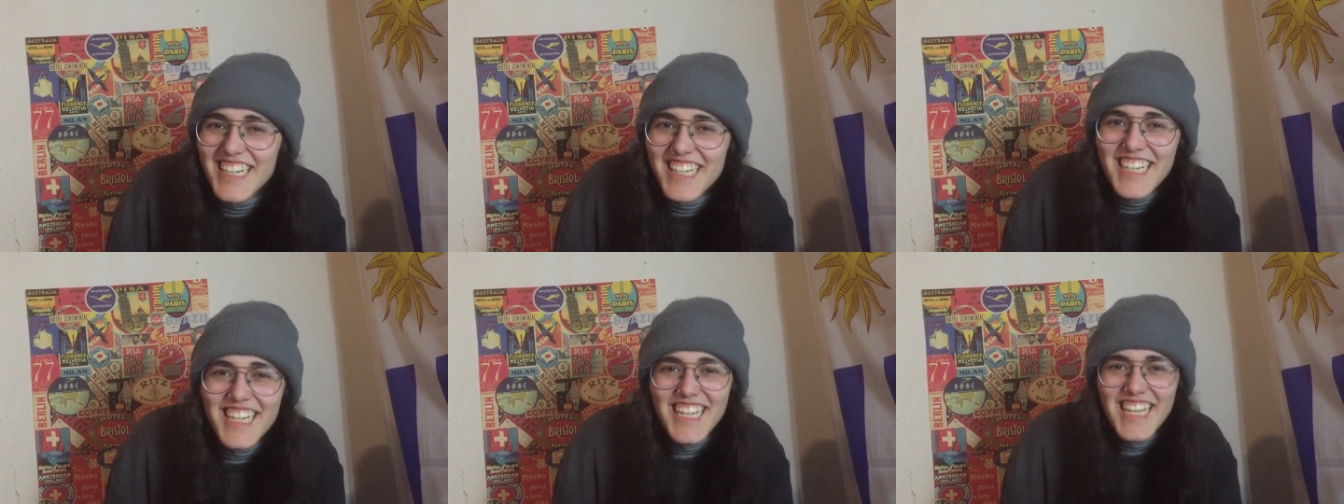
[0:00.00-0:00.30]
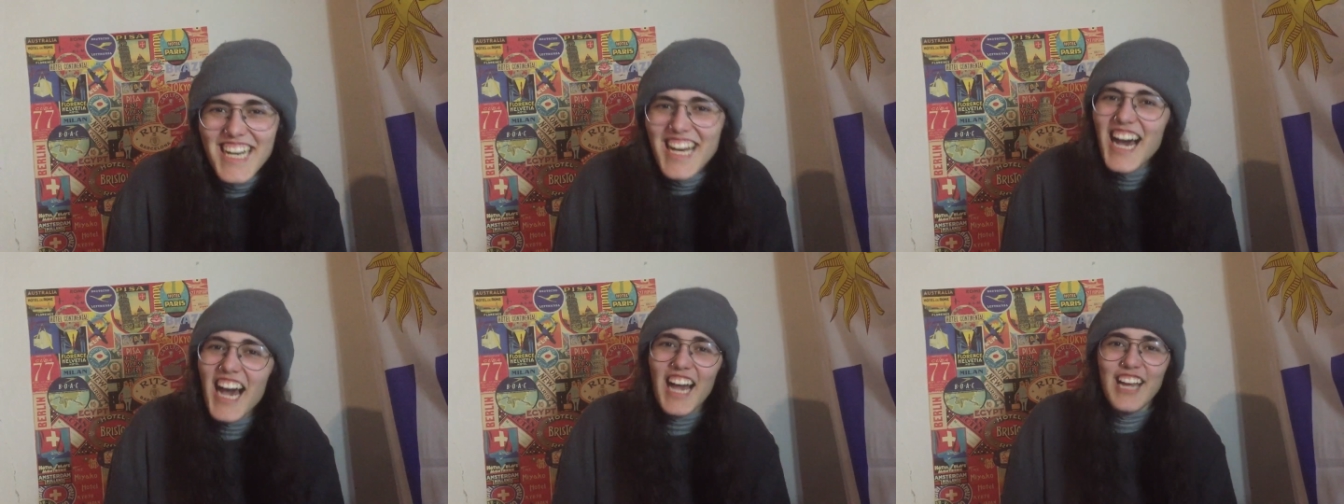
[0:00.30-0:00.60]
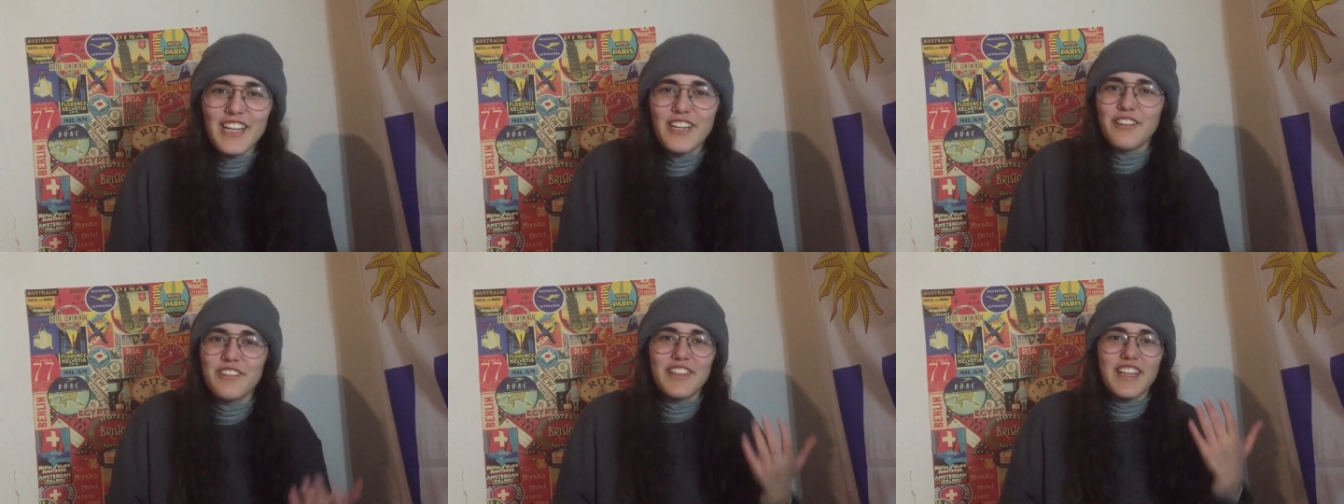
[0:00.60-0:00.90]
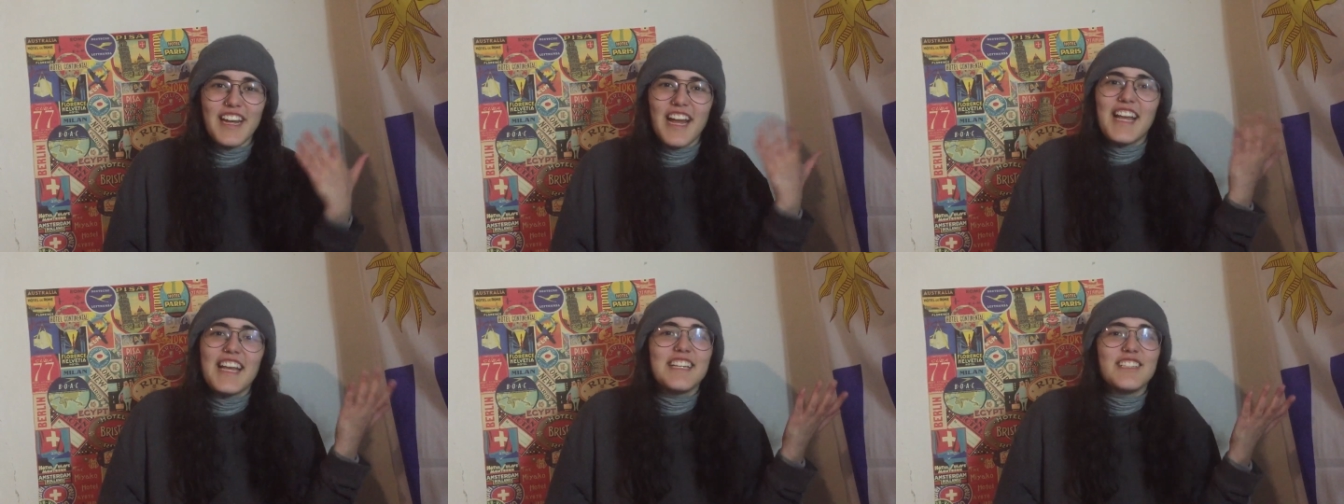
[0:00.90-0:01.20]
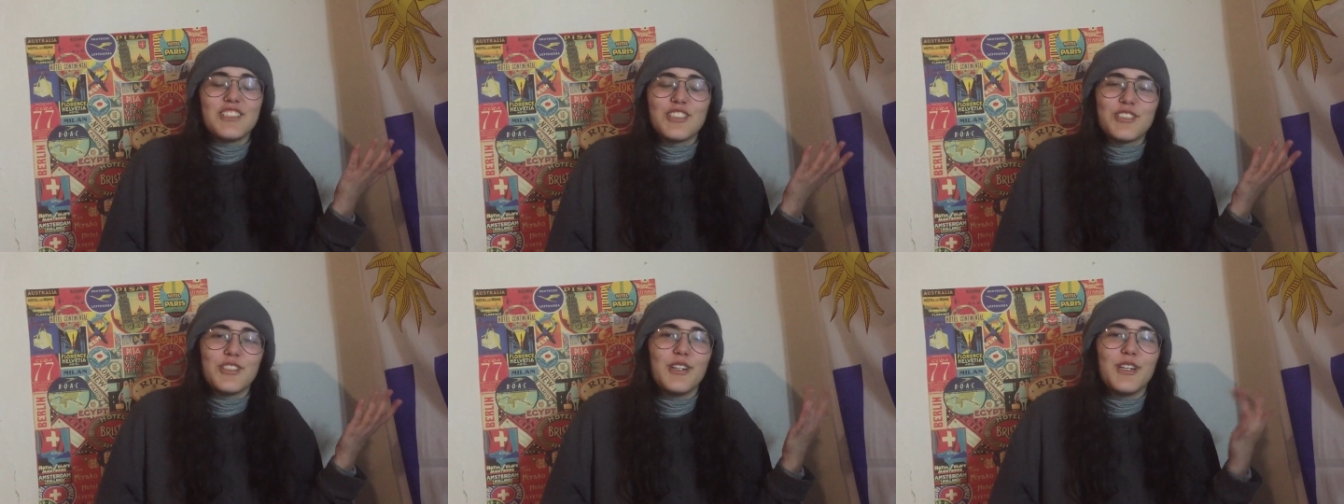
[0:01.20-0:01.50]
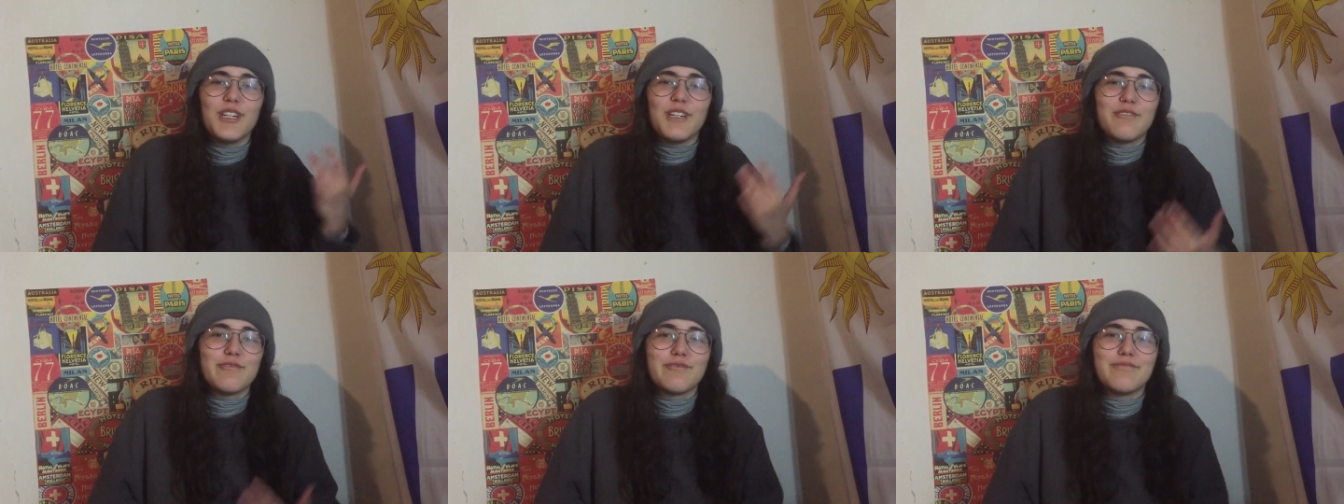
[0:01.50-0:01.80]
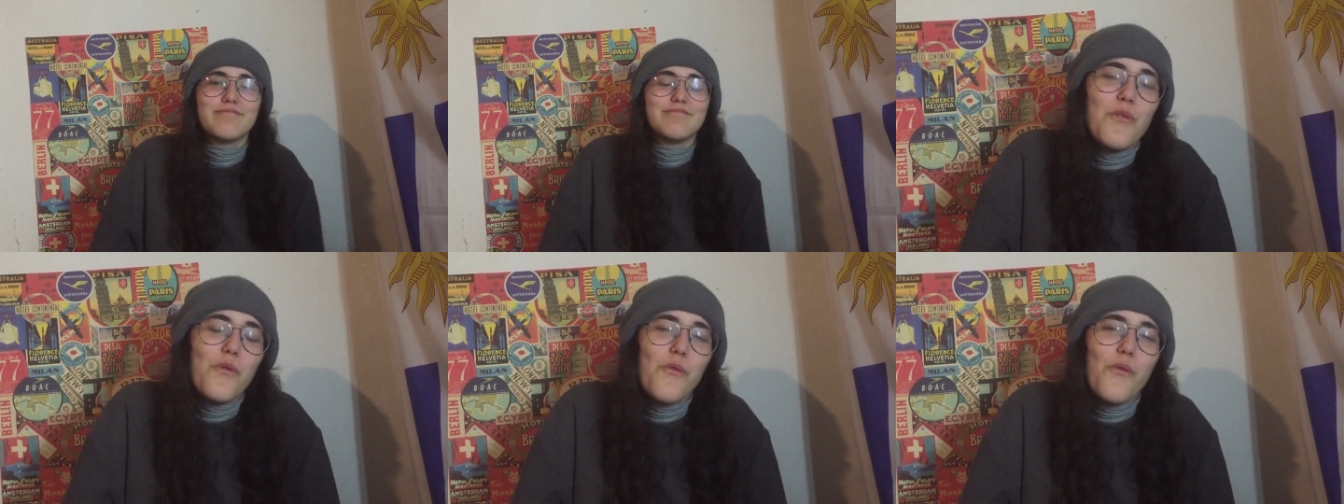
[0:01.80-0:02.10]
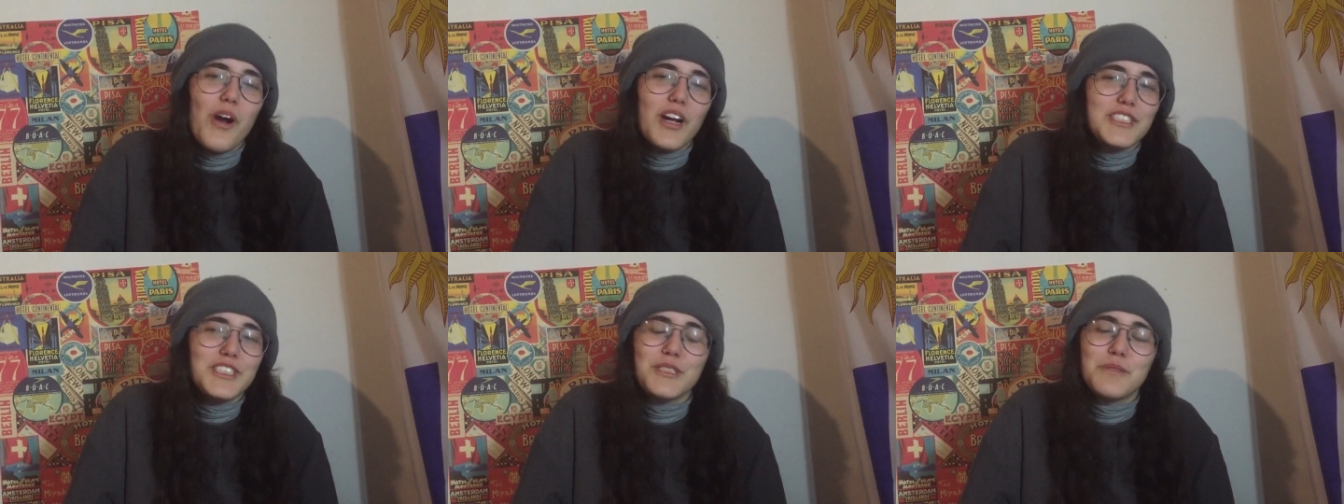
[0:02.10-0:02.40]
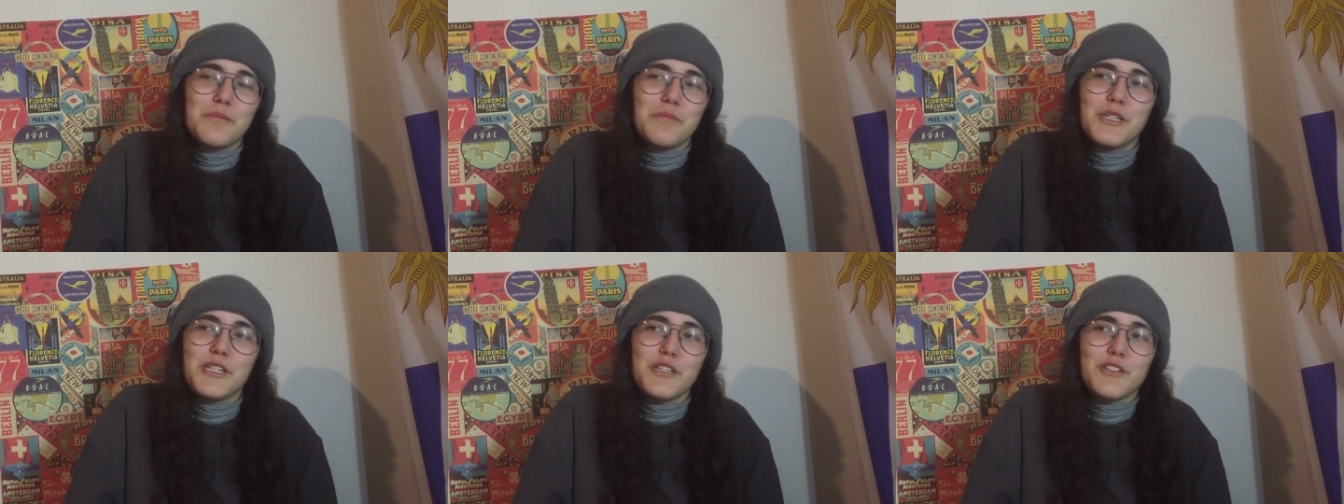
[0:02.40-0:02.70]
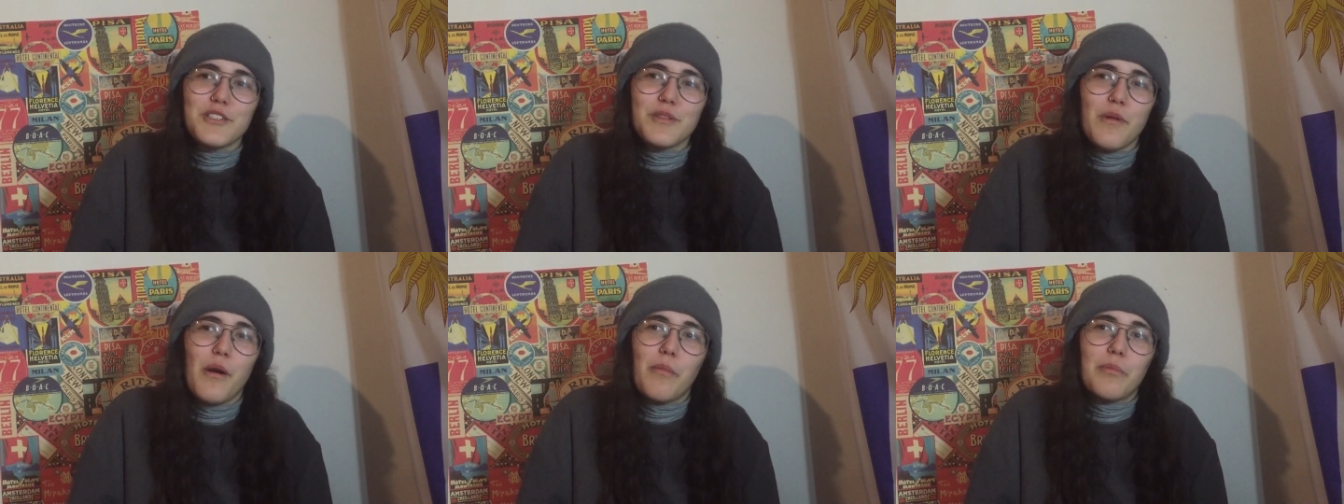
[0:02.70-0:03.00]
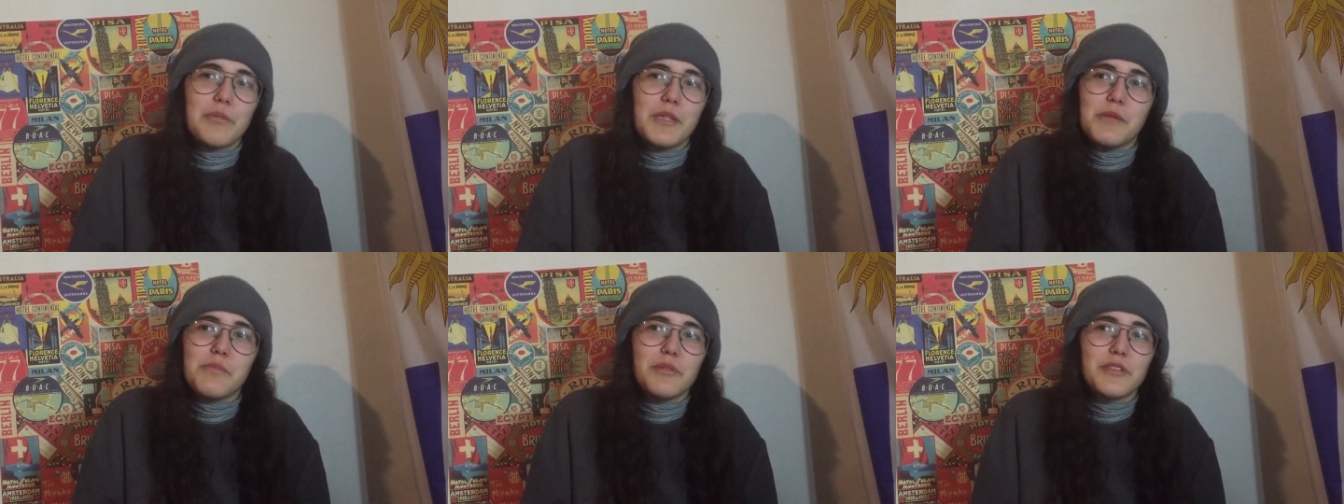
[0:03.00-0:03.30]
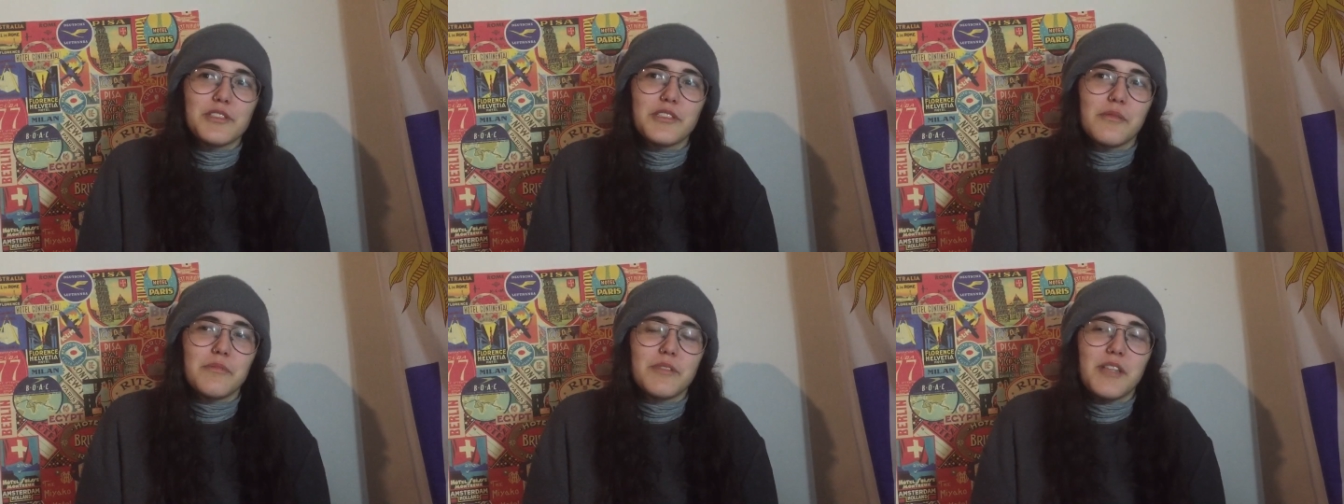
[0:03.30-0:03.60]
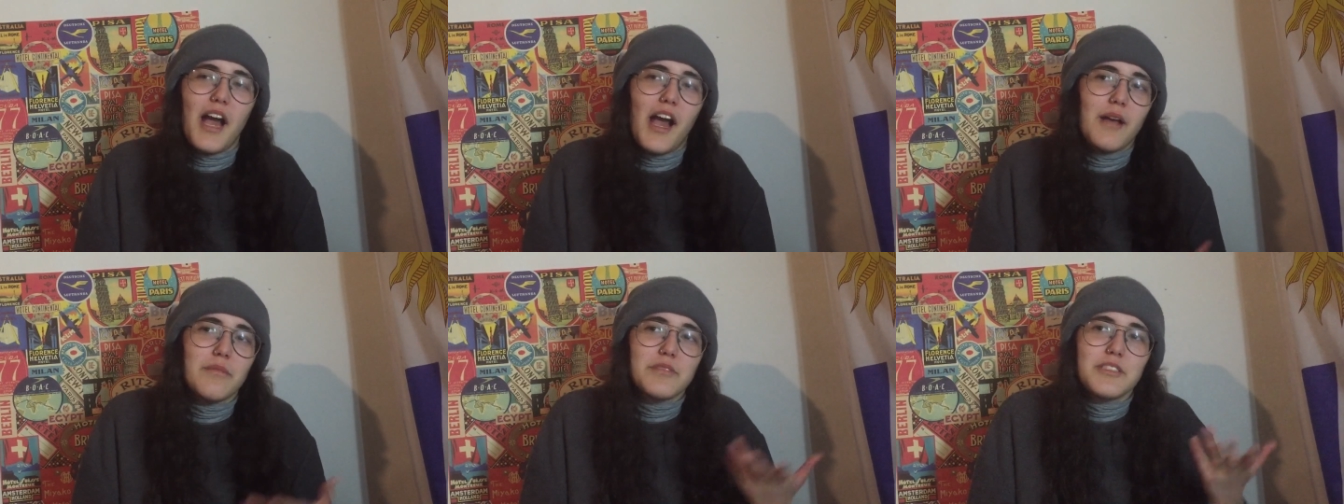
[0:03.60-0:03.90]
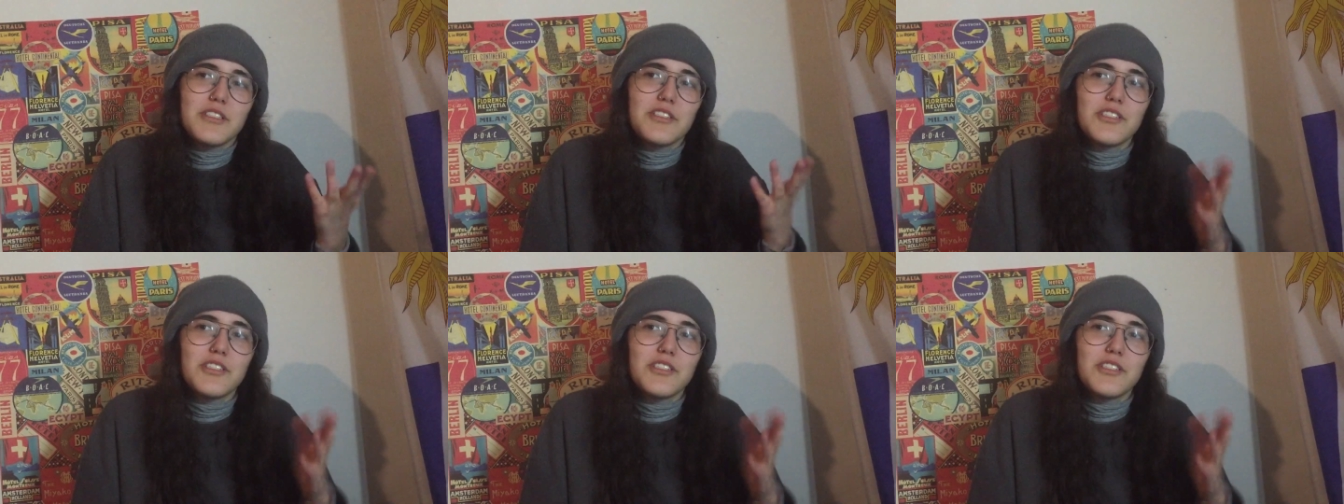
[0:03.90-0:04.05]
I know that I enjoy watching videos about people sometimes.